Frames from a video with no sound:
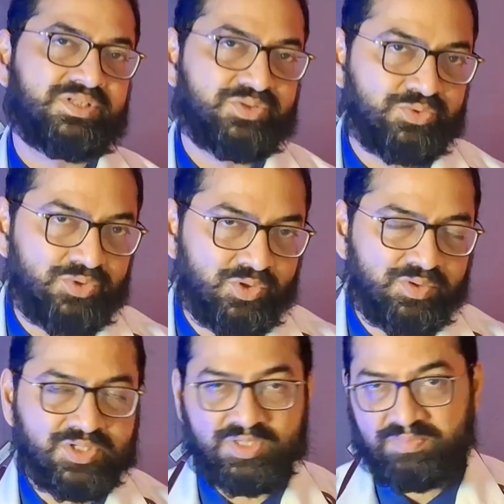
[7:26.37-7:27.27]
is to
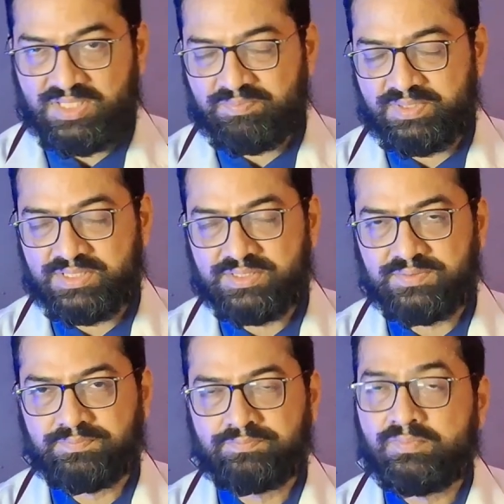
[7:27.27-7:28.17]
lower your blood pressure.
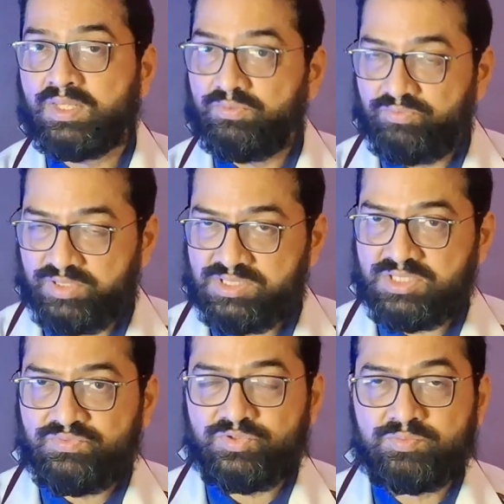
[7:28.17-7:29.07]

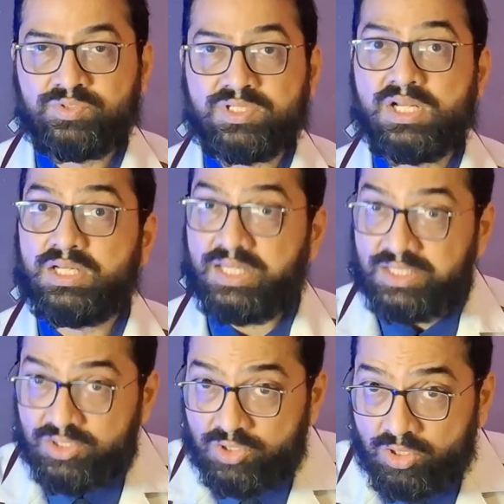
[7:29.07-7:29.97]
First and foremost,
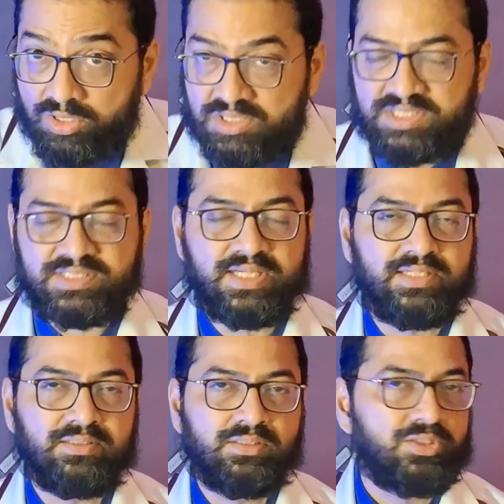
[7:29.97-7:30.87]
let your doctor
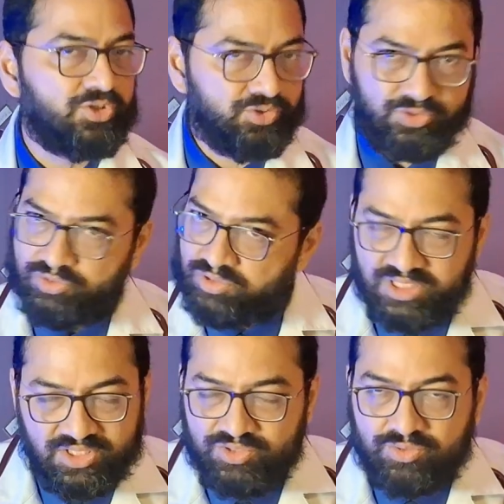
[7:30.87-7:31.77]
decide. You
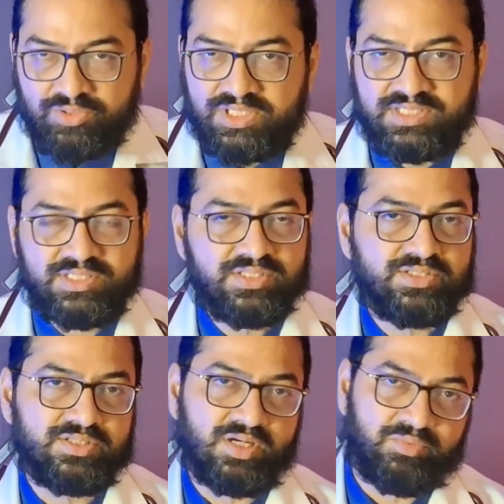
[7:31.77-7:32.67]
don't take your own
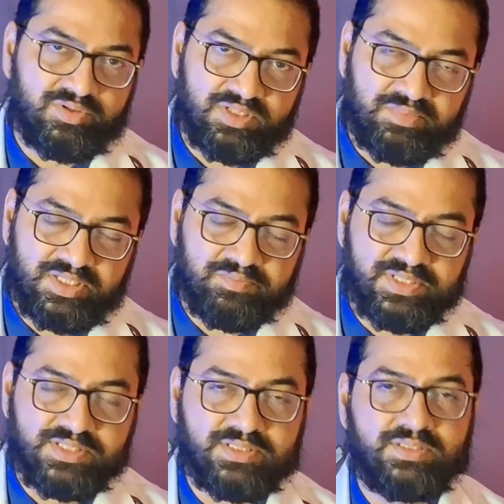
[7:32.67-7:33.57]
decisions about the blood
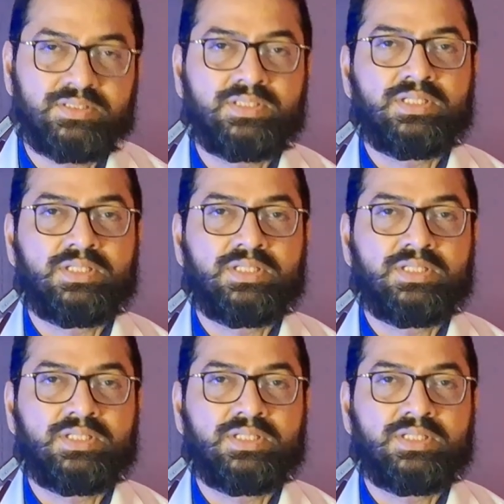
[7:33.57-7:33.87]
pressure.